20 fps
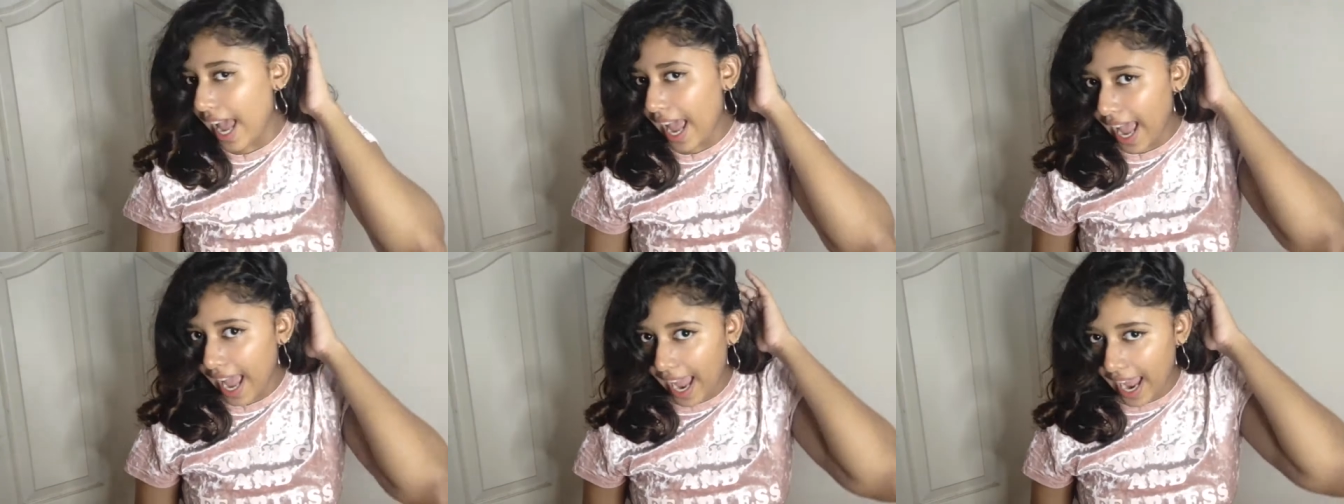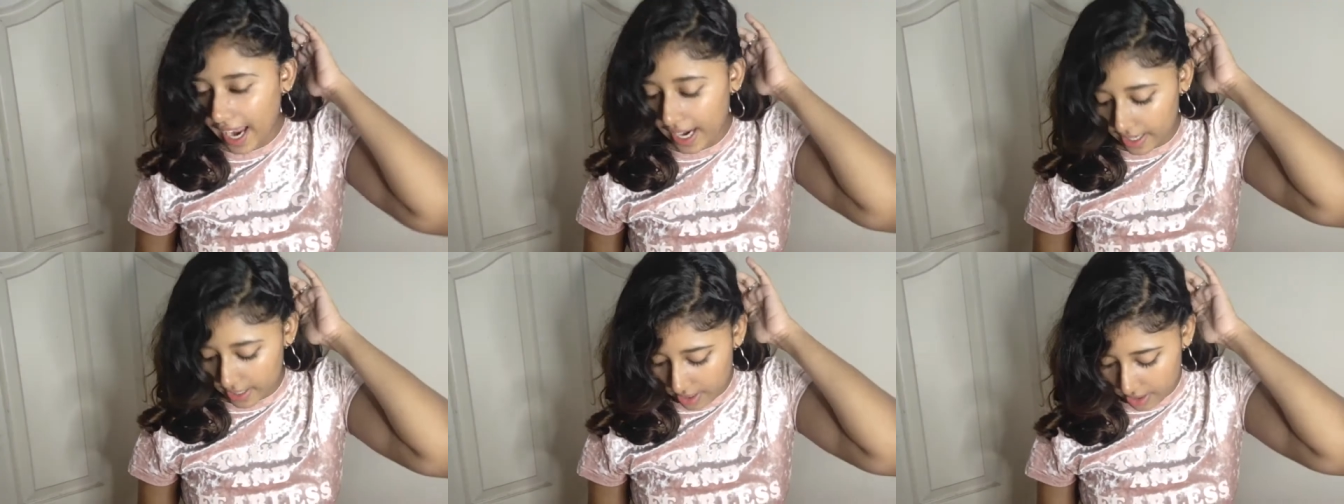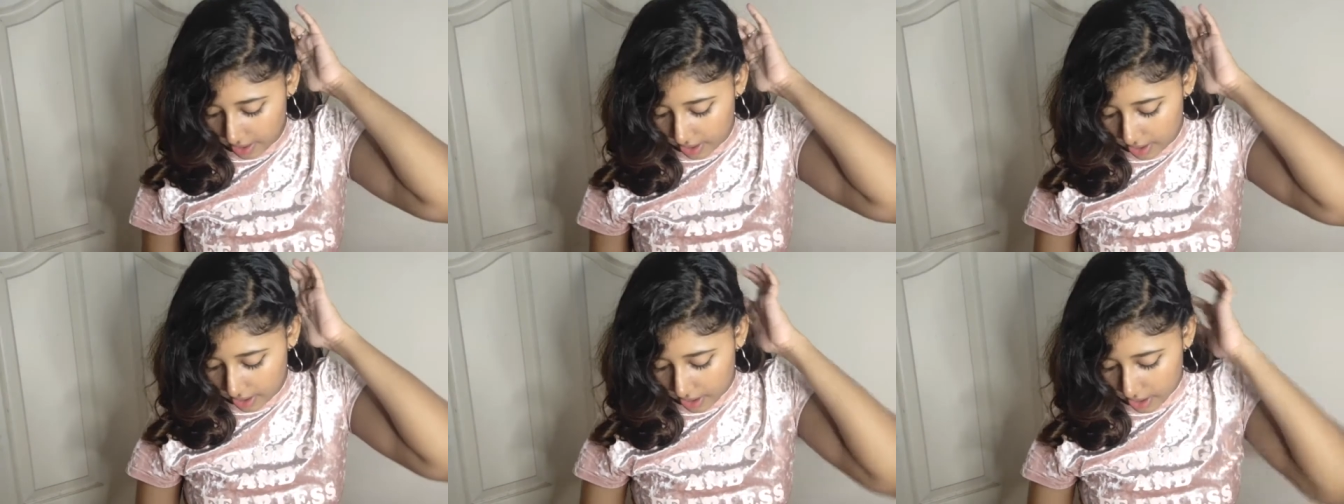And
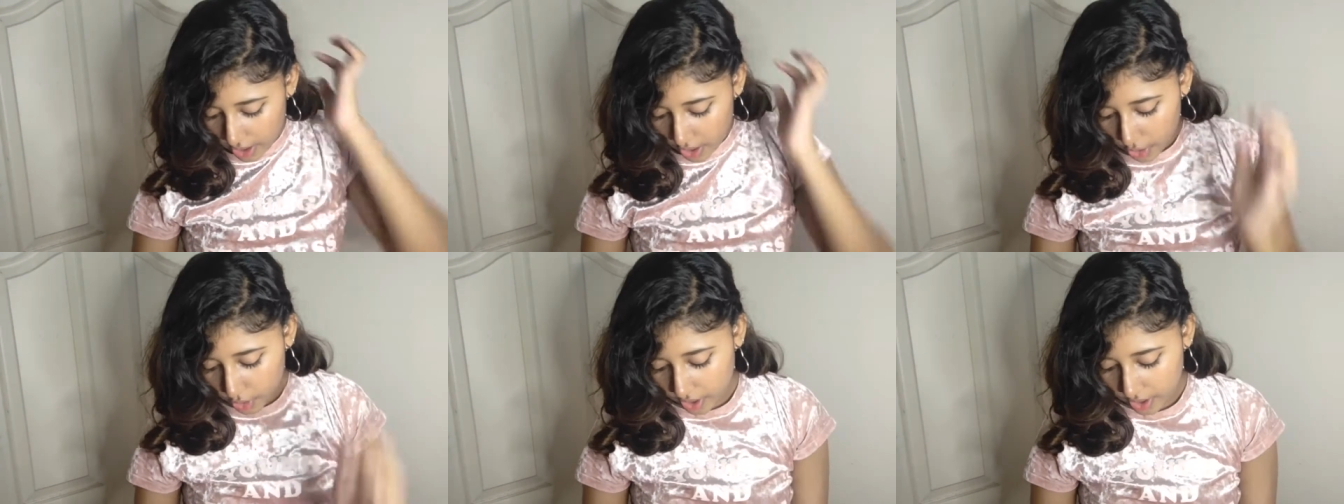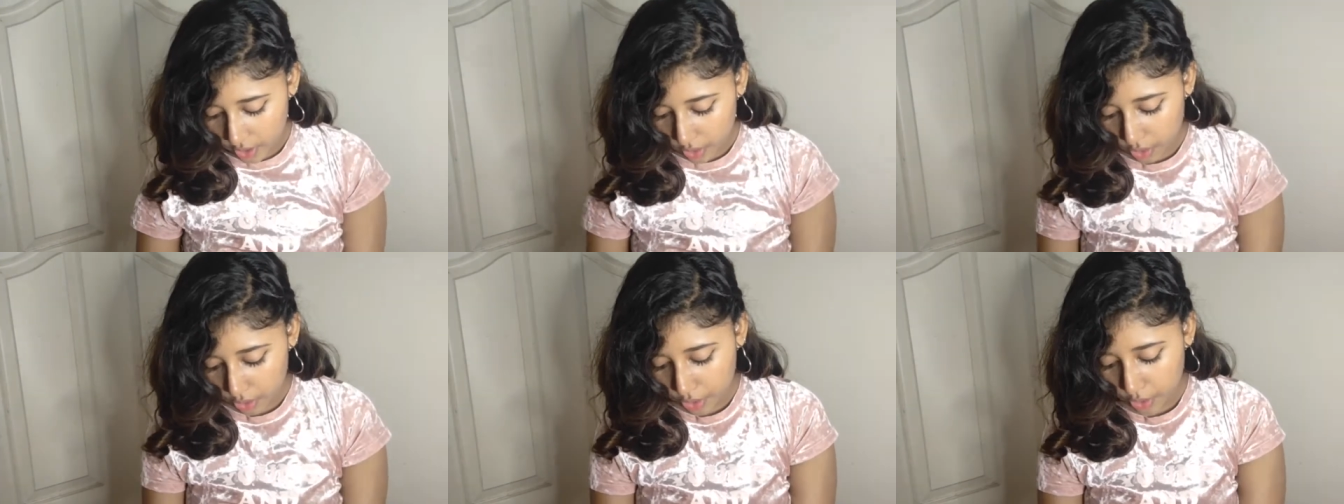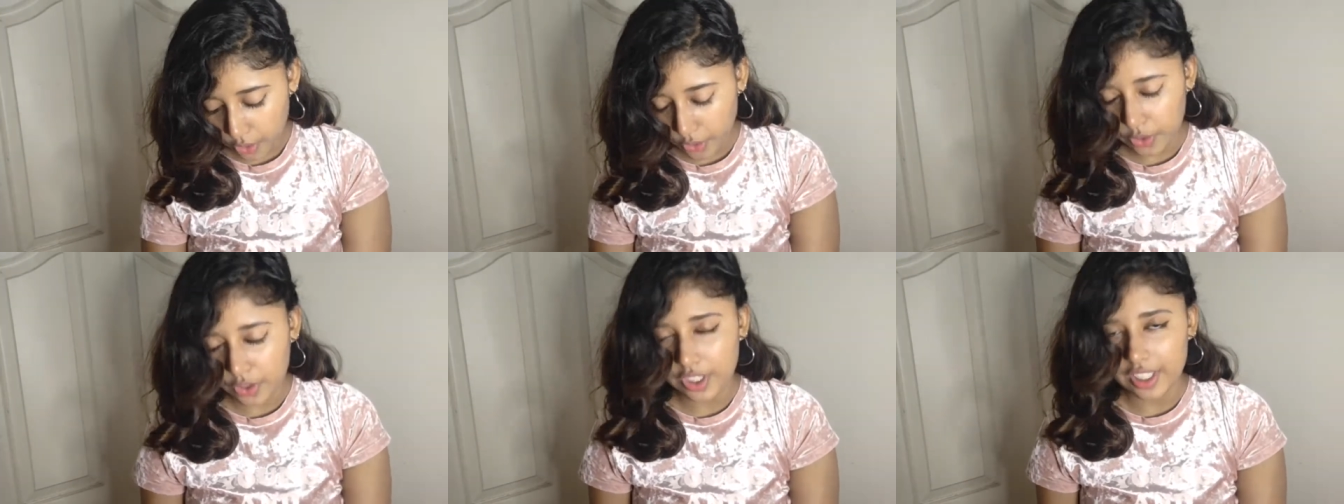you can
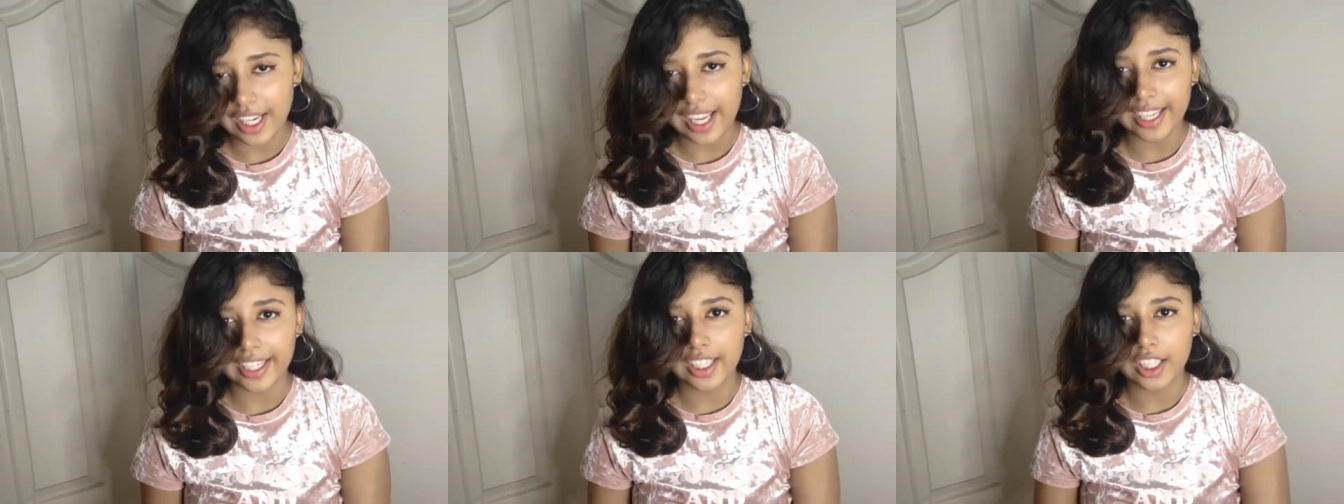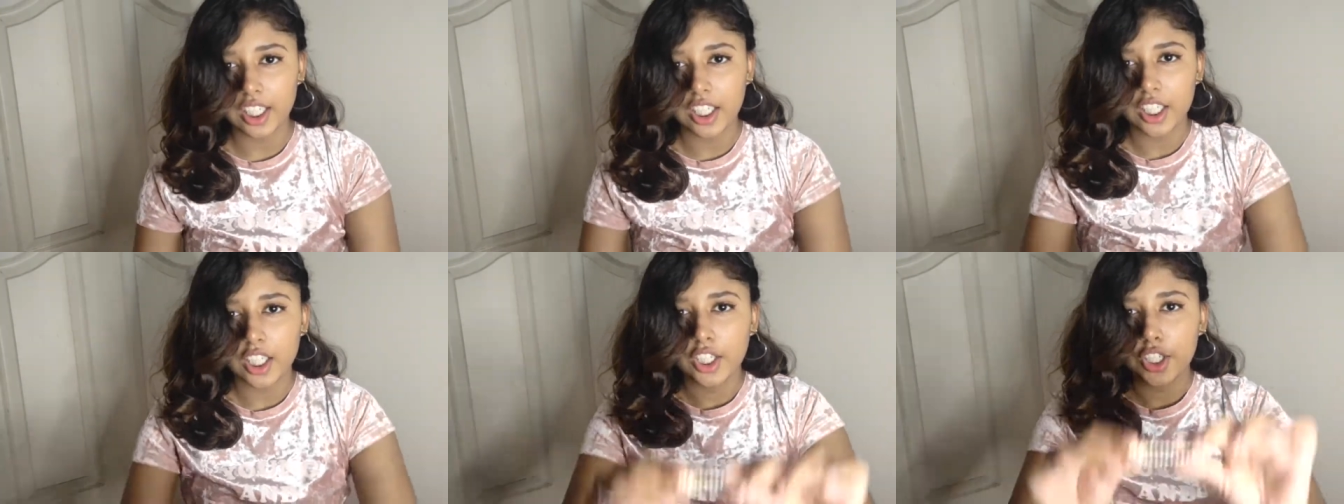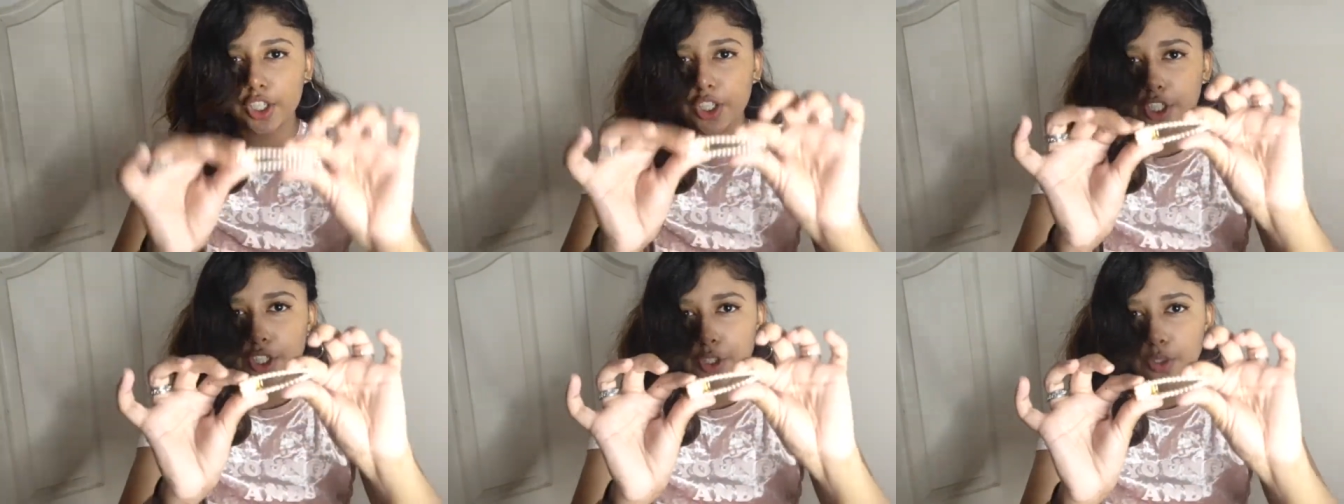also use like
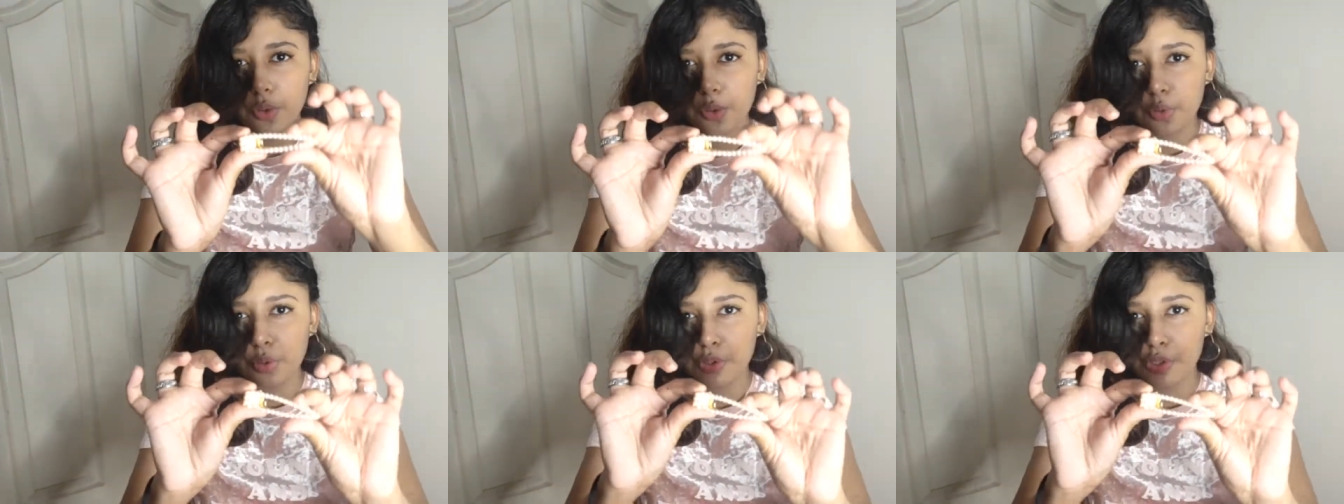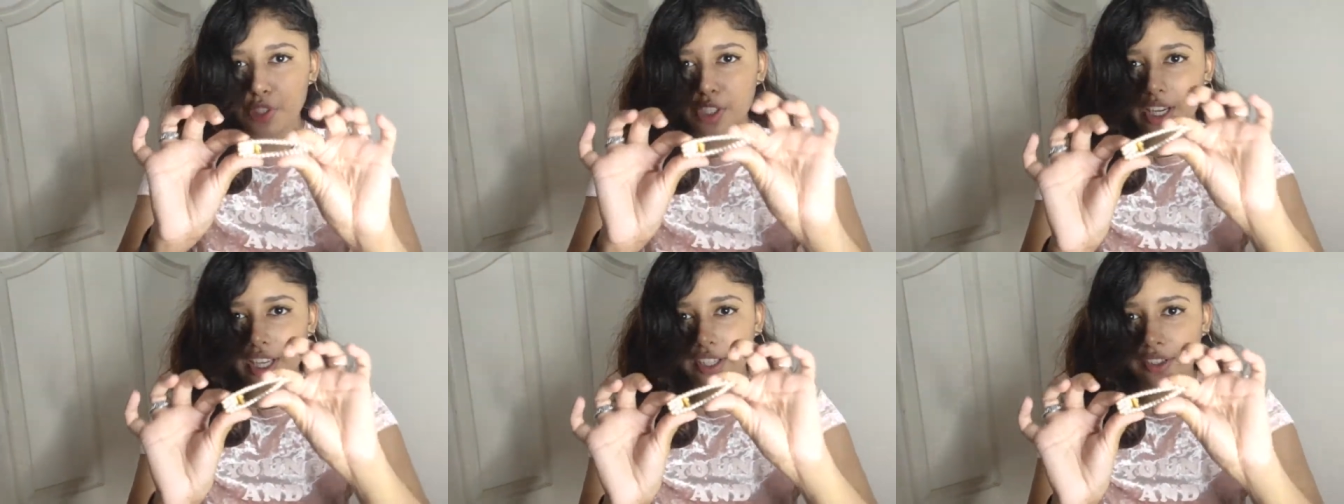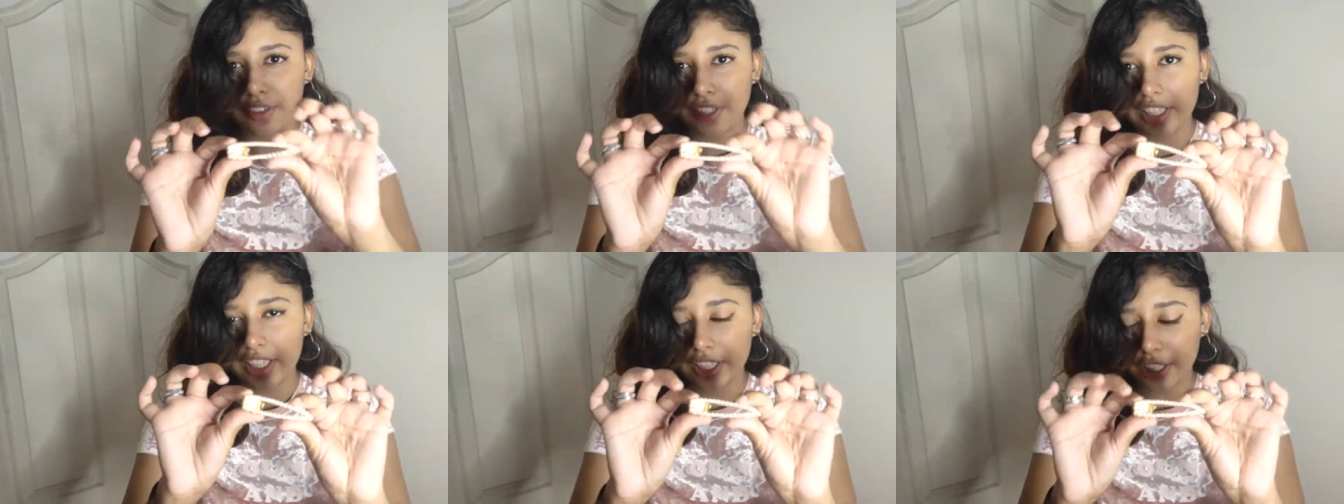huge, like
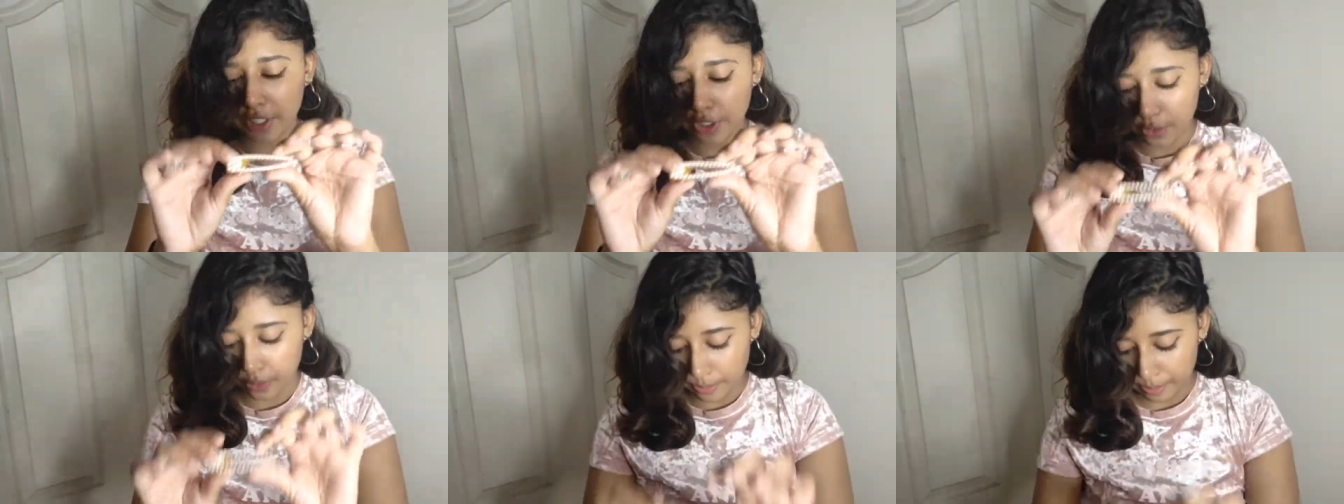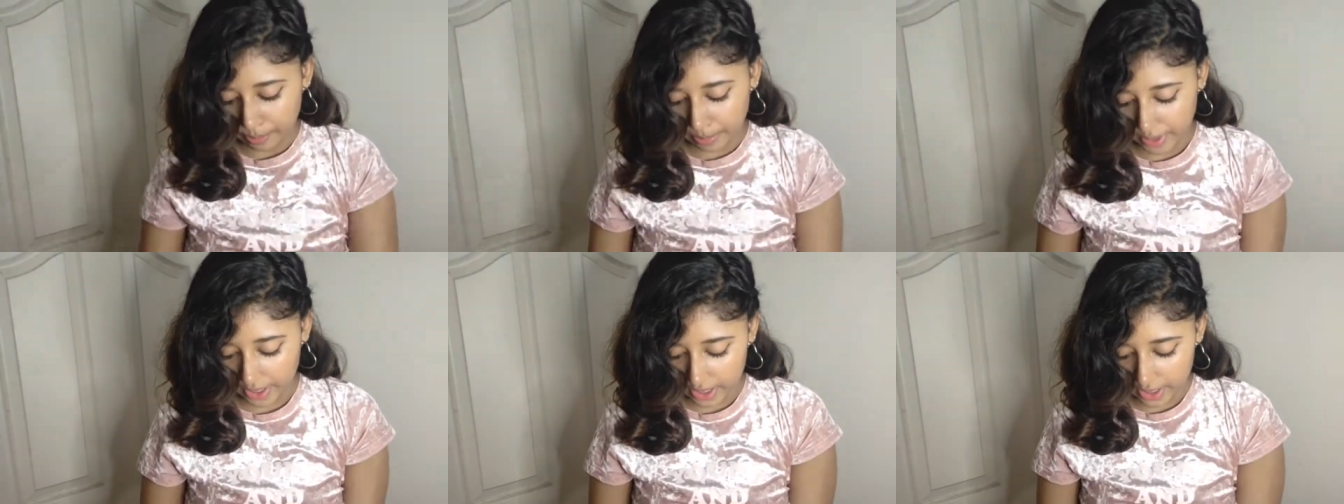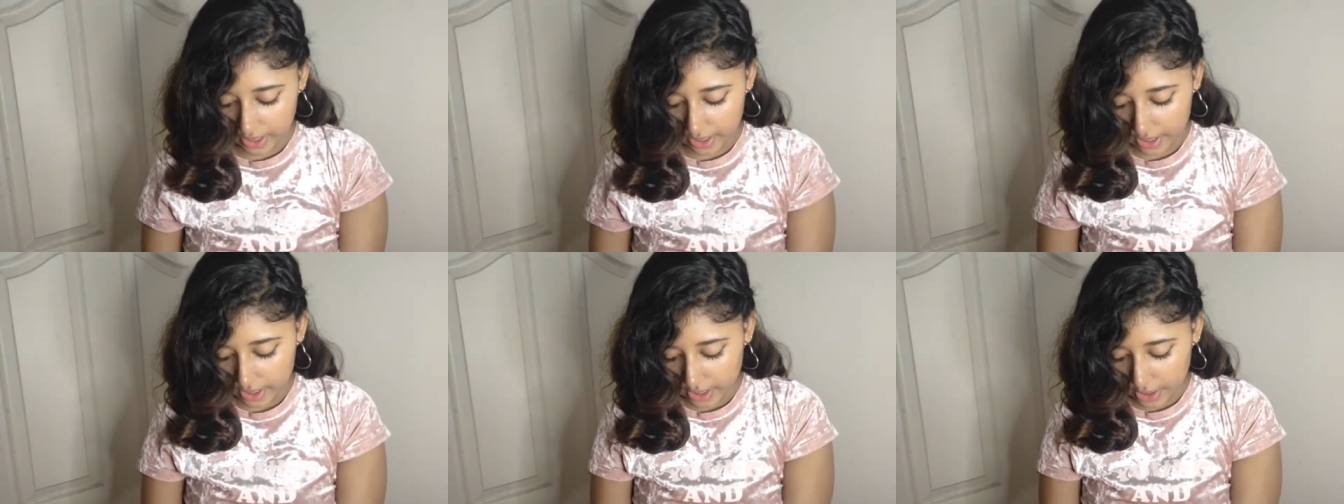really cute
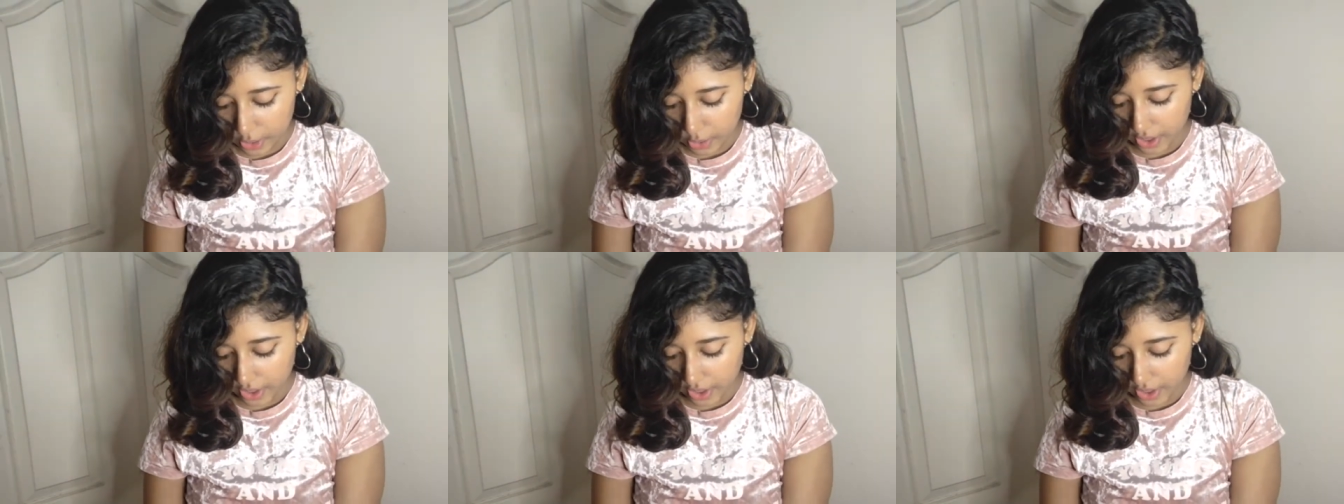pins.